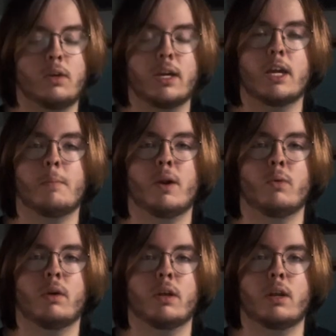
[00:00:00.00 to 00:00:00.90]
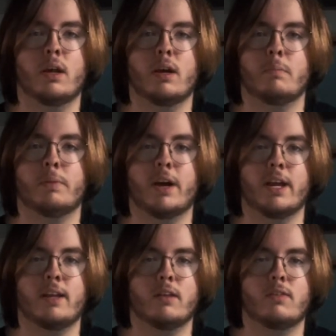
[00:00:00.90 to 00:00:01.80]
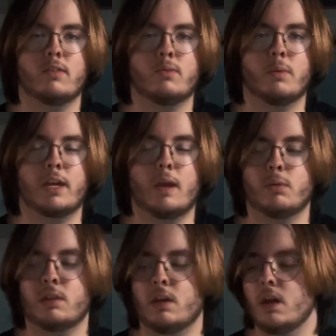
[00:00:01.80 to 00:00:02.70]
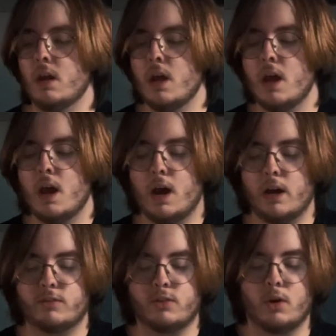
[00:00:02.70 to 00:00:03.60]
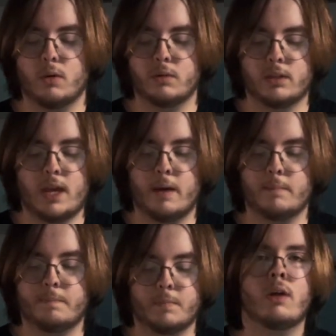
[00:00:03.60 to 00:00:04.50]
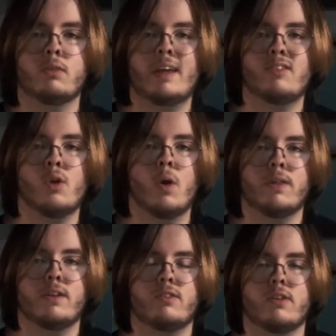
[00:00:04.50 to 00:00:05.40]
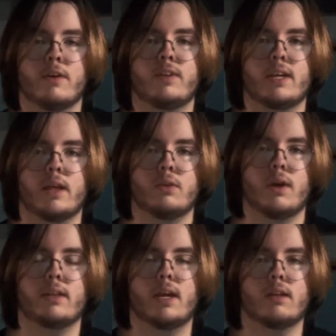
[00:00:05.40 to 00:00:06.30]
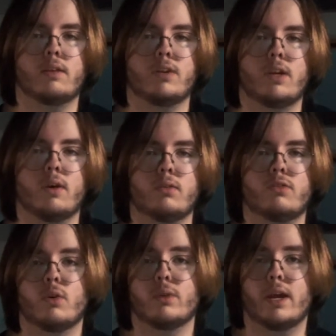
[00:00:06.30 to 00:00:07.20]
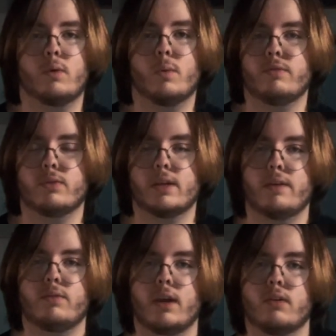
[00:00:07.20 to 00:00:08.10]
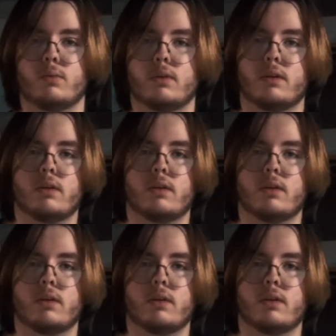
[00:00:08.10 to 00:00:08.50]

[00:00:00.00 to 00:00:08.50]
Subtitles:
get a better one, but this is what came with it. So yeah, I'll test all of this stuff together at the end of the video. So like, wait for that if you guys want to